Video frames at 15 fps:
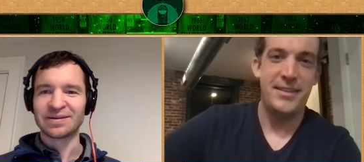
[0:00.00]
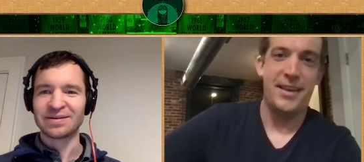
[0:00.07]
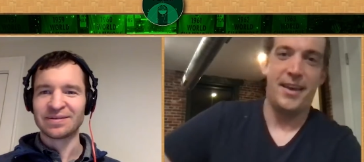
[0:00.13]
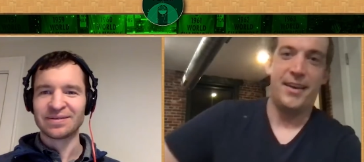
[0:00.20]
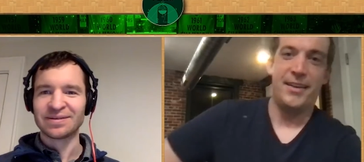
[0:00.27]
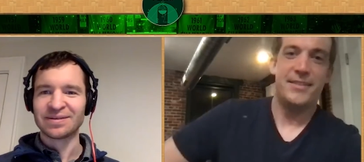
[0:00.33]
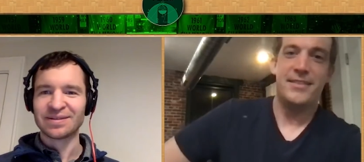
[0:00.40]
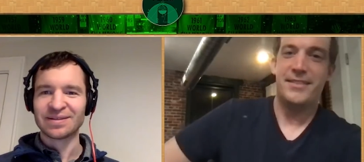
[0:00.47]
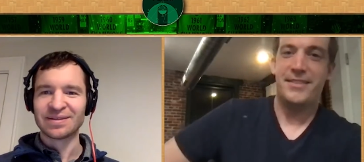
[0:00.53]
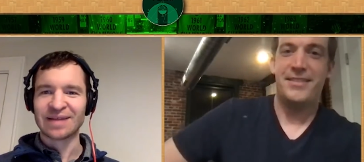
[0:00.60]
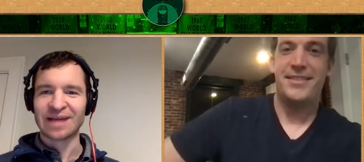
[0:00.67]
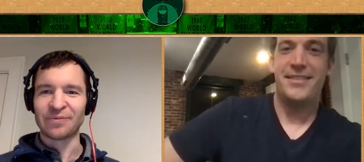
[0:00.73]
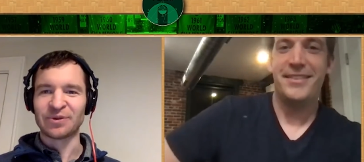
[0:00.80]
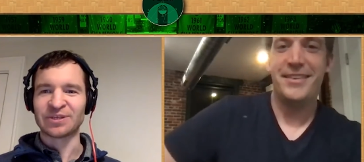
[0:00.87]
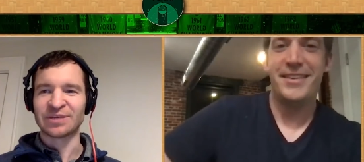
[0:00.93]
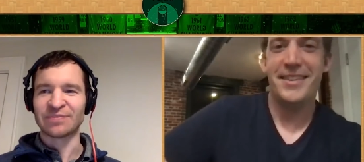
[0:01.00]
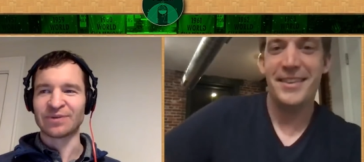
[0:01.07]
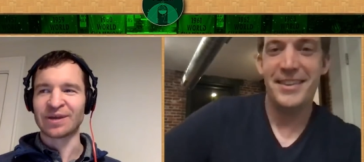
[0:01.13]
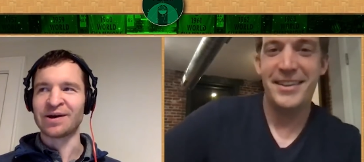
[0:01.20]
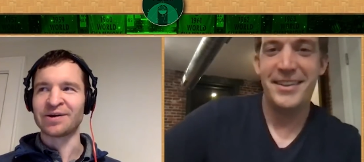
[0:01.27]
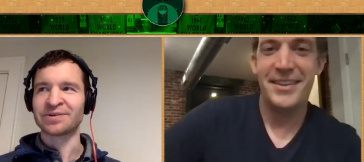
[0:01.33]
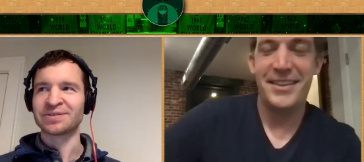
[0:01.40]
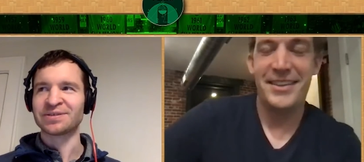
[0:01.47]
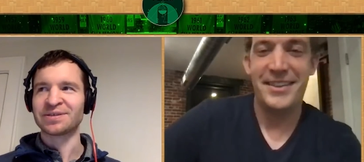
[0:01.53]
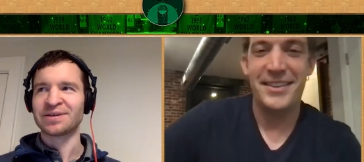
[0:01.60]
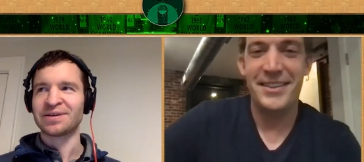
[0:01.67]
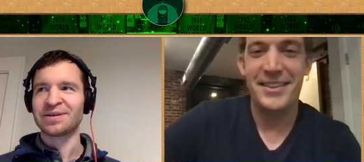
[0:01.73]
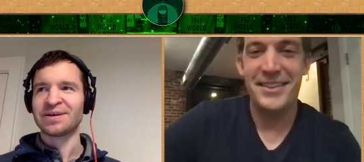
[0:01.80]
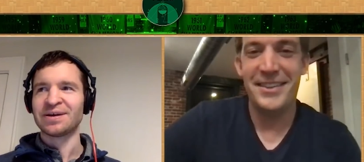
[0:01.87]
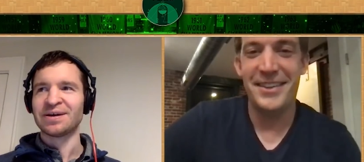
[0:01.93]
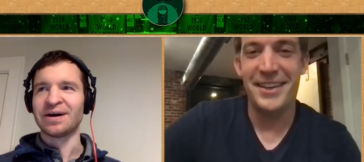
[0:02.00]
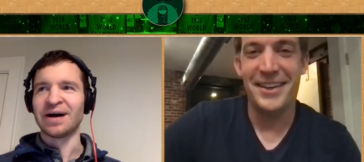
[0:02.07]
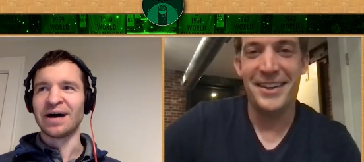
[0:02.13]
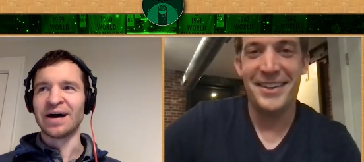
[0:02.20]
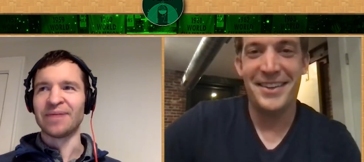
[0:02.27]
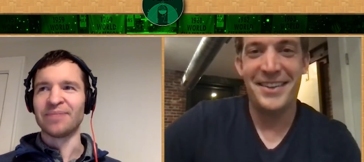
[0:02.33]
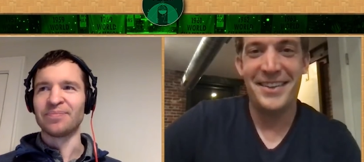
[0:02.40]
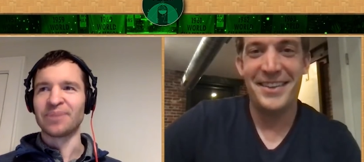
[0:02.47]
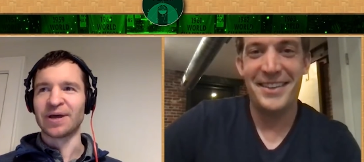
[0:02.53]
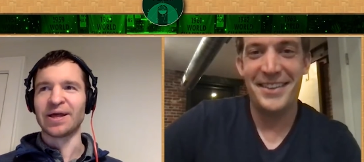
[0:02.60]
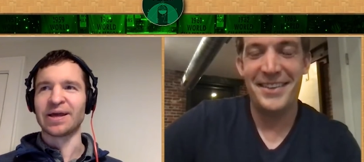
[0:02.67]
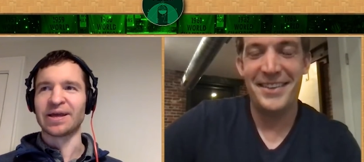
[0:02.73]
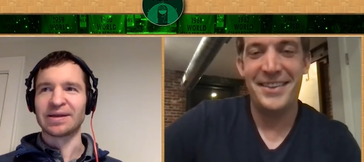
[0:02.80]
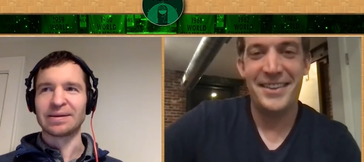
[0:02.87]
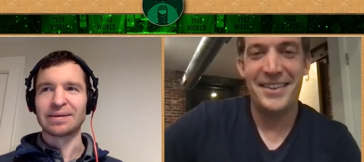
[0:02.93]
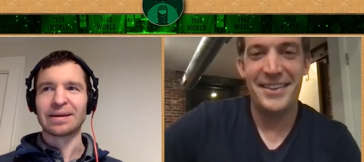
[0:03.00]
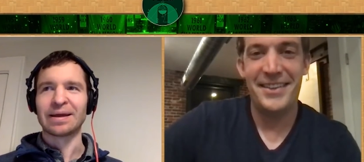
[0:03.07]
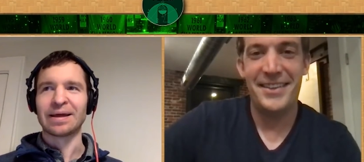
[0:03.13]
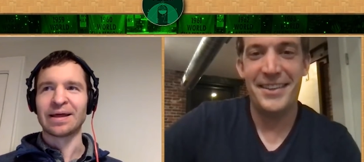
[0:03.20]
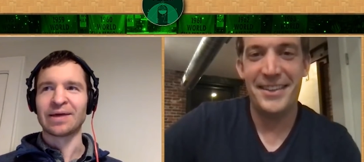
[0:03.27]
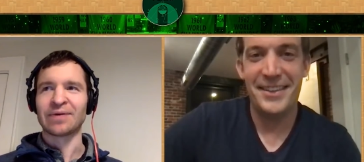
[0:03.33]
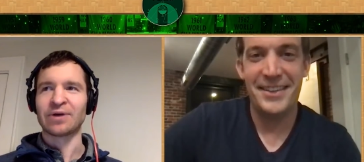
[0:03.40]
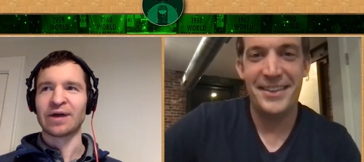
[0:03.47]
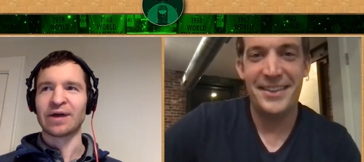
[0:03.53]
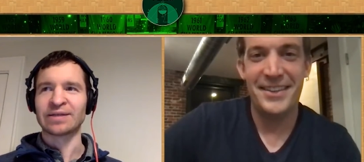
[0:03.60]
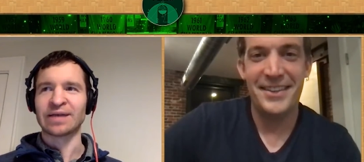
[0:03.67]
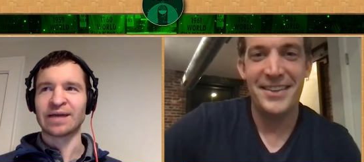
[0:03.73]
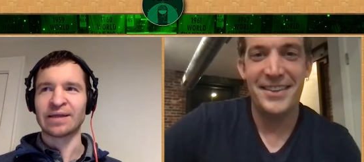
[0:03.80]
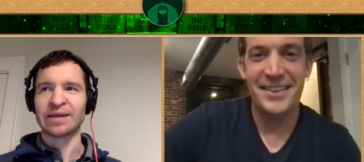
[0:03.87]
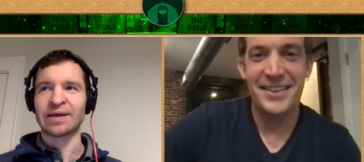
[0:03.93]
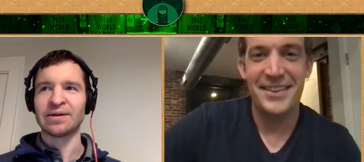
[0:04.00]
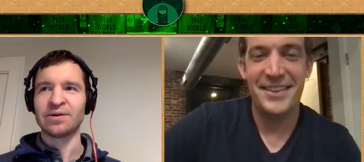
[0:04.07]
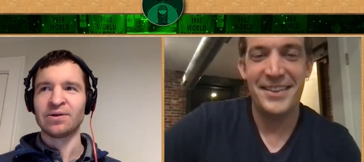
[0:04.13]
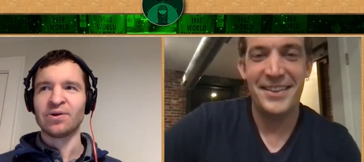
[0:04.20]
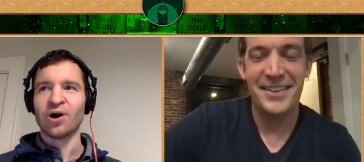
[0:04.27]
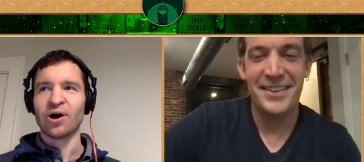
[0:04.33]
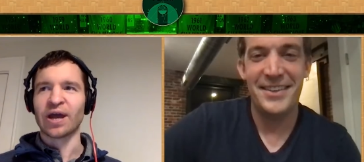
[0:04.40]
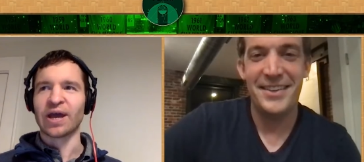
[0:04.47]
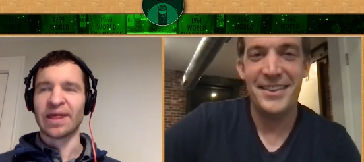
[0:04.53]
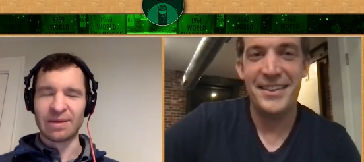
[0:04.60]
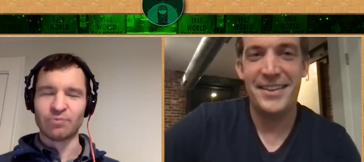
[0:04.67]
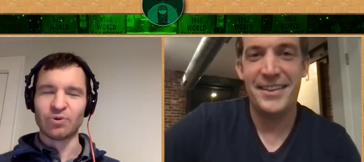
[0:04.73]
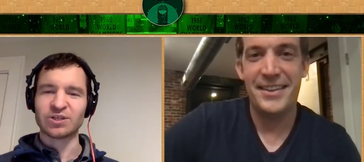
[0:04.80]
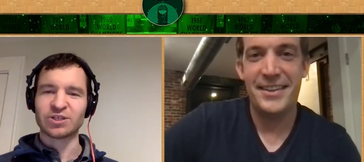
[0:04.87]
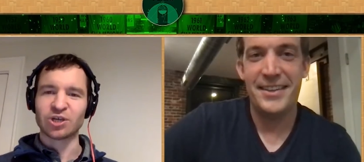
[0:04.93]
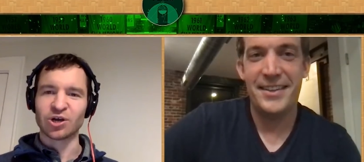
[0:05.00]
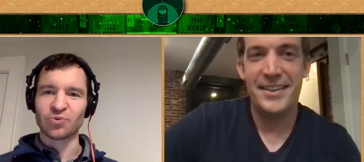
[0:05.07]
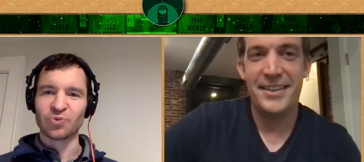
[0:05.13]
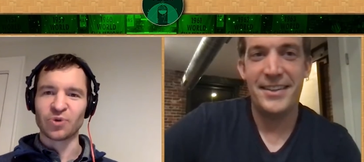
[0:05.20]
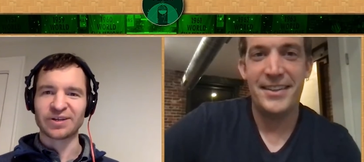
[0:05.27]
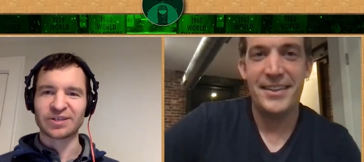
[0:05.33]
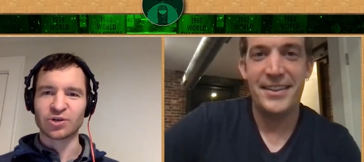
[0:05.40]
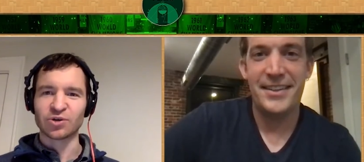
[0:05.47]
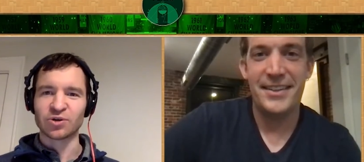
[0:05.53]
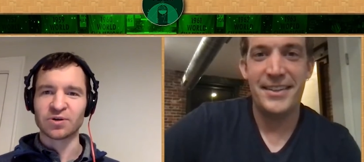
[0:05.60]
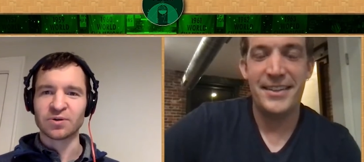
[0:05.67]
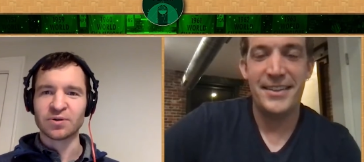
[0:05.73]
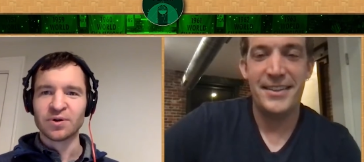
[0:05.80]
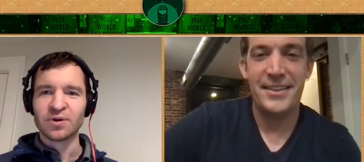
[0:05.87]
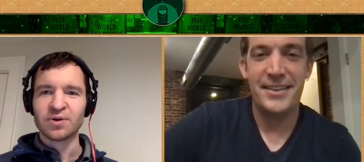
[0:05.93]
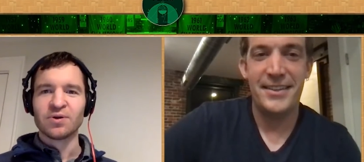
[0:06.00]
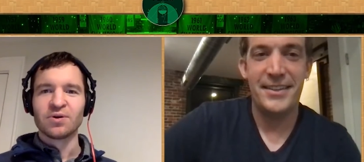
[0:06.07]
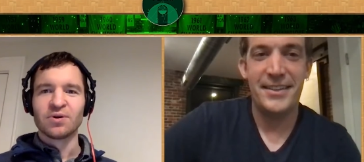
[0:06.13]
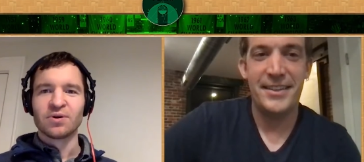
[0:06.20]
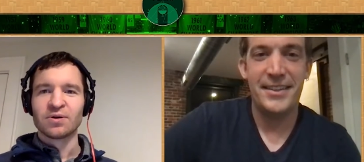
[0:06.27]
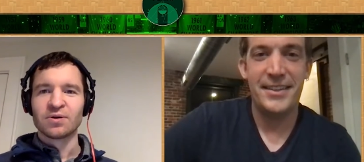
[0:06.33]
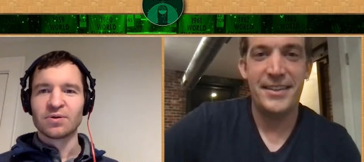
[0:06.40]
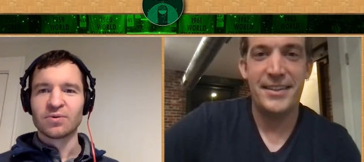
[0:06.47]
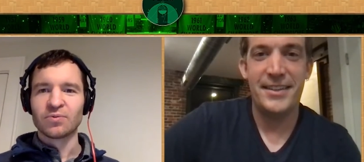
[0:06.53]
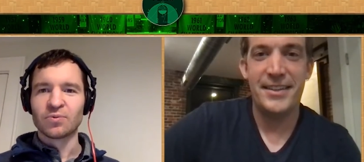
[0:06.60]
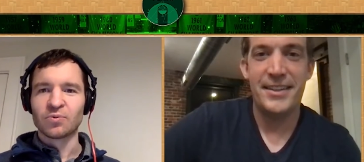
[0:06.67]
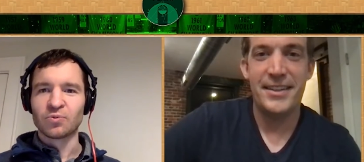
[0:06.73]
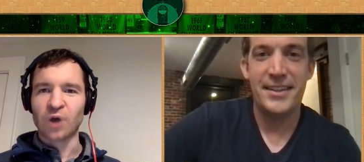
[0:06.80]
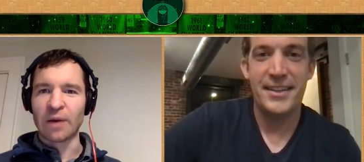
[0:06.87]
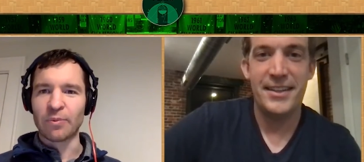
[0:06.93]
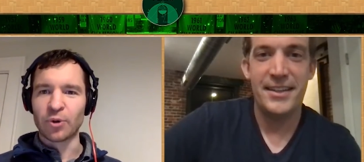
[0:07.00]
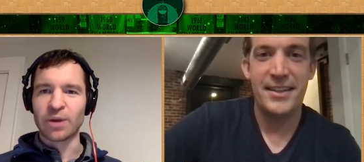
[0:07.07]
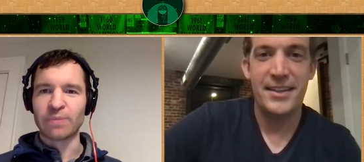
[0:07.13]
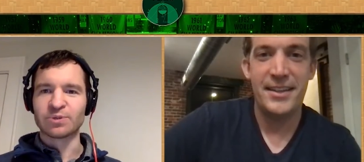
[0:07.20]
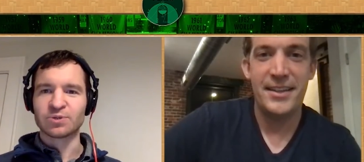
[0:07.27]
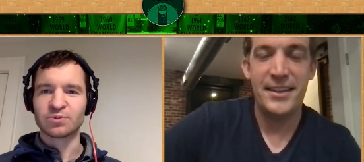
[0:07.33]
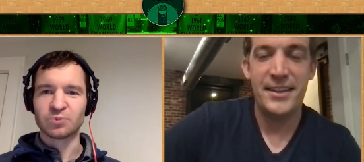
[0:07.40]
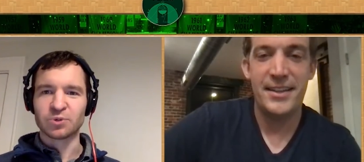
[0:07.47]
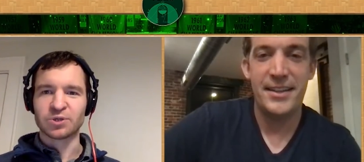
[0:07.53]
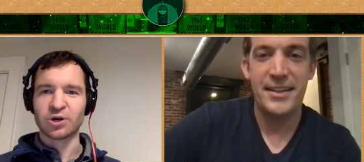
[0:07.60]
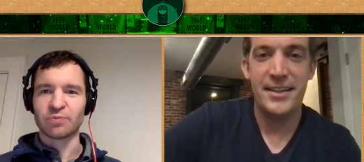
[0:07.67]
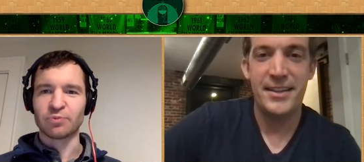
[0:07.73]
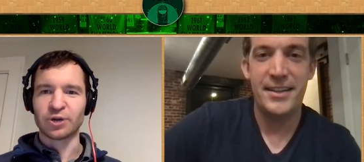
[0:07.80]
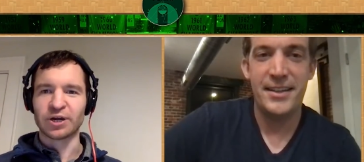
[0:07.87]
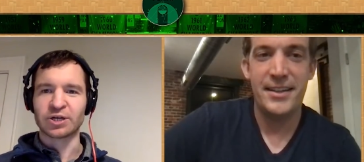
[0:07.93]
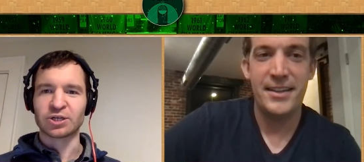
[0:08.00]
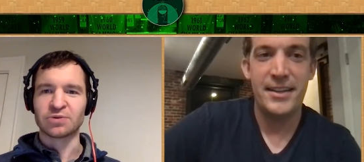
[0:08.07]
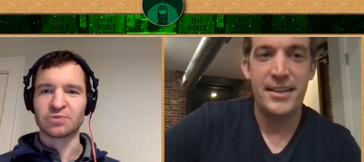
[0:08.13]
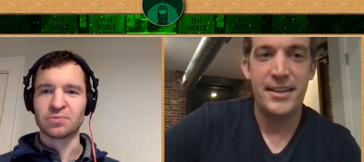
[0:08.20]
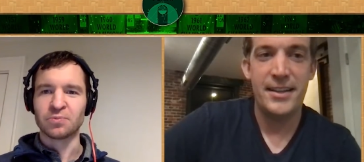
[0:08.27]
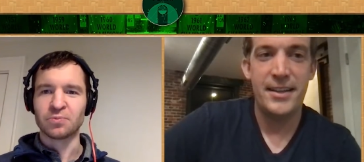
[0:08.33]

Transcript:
Speaker 1: yeah. That'll be something else. Yeah. Um, but I like it. I like where your head's at. And then okay, and then what's your where's your Rob Williams return prediction?